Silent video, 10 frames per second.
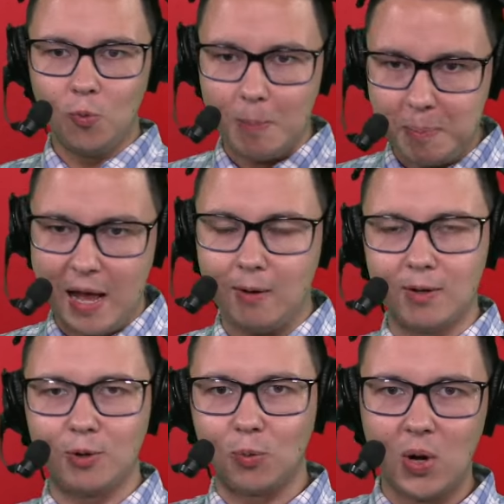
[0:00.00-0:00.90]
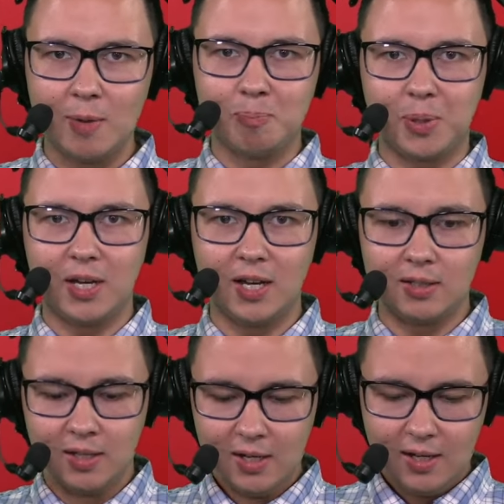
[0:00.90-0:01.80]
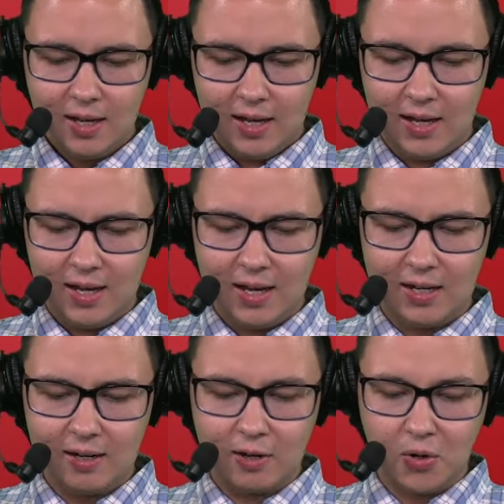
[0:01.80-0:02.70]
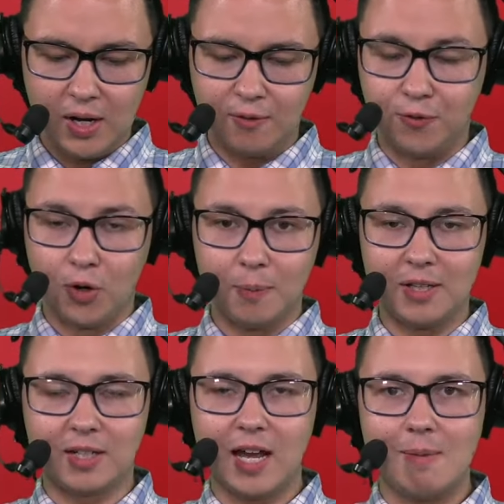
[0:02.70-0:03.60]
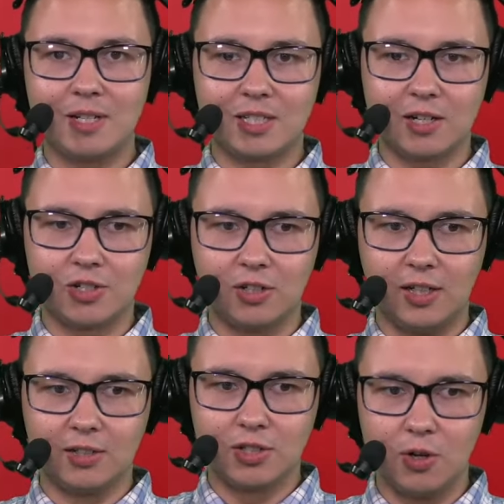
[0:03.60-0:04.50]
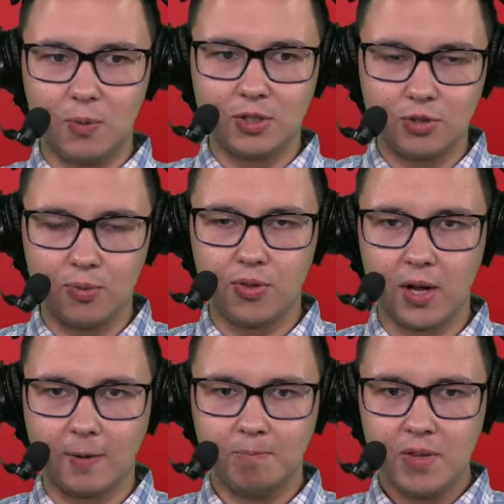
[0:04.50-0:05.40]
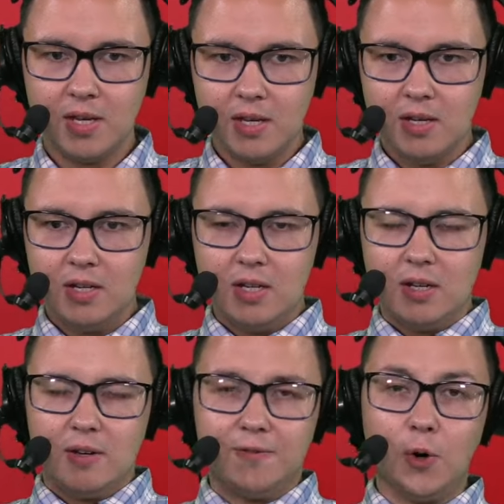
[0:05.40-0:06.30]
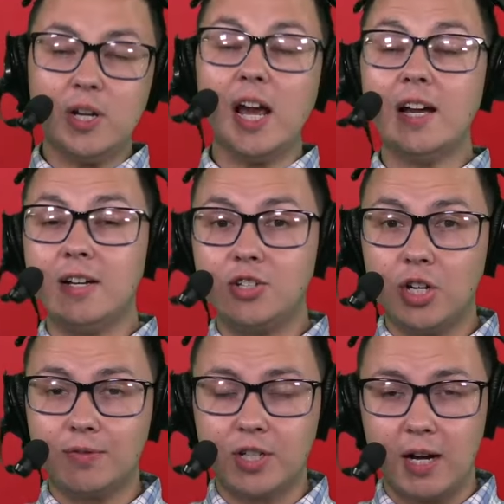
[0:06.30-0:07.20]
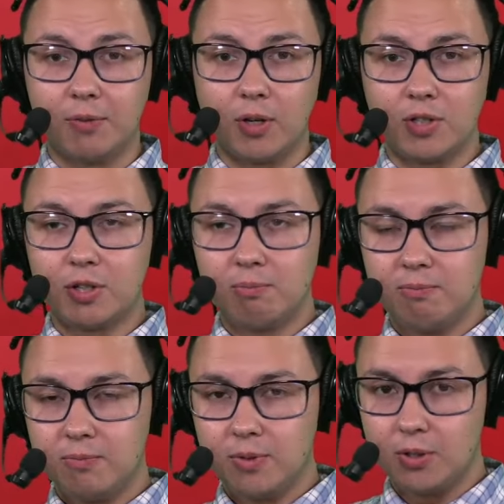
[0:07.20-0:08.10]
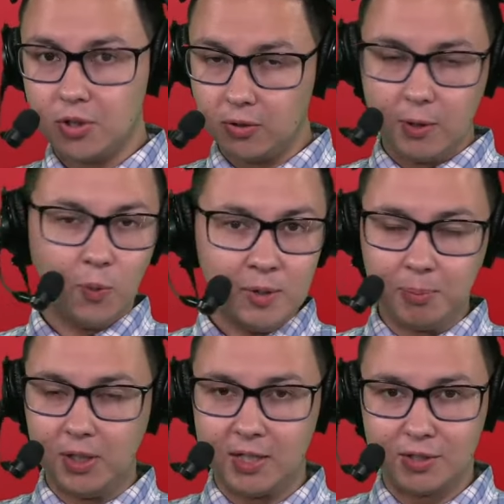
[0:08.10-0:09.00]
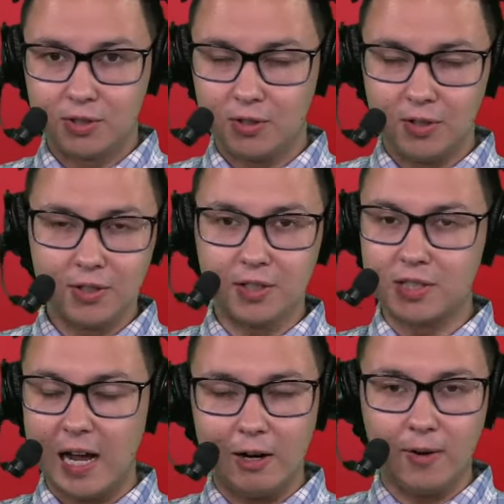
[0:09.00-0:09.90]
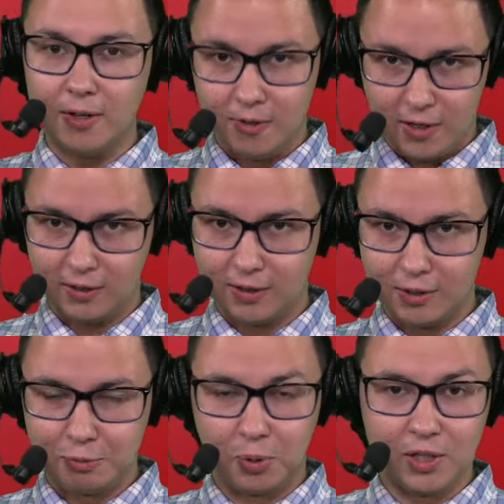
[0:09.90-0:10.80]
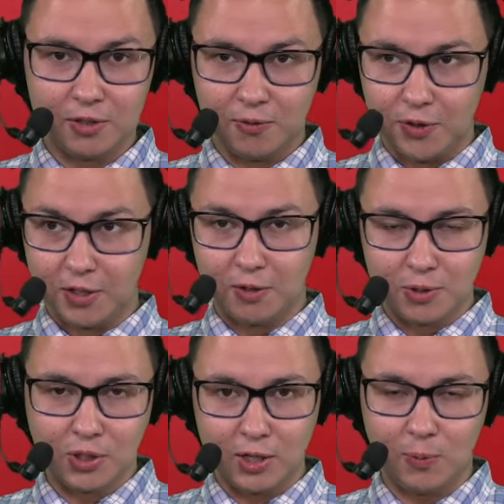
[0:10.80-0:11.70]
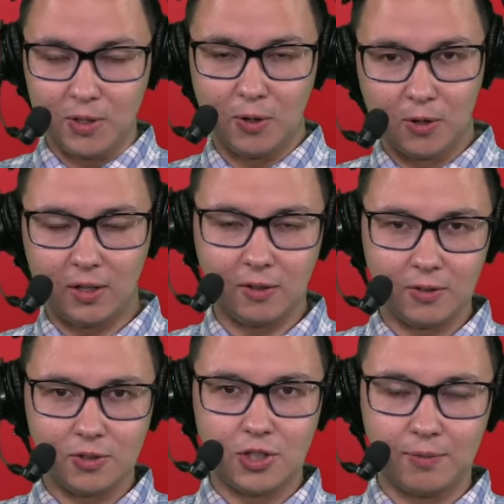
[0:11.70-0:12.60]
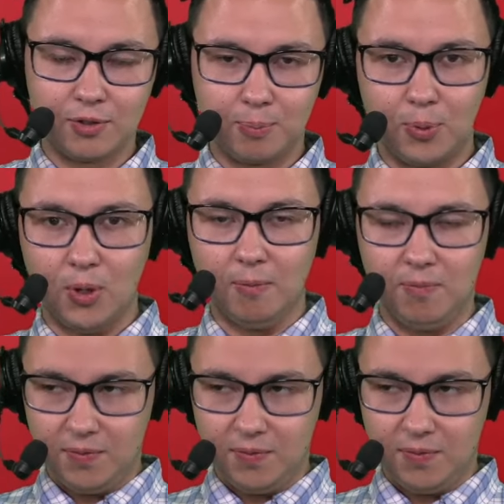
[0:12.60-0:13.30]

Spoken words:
Whip out your red pen and grade it for me in the comments section. Let us know what you think. For daily Chiefs coverage, there's only one place on the entire internet that is bringing you videos like we are here on the Chiefs Report,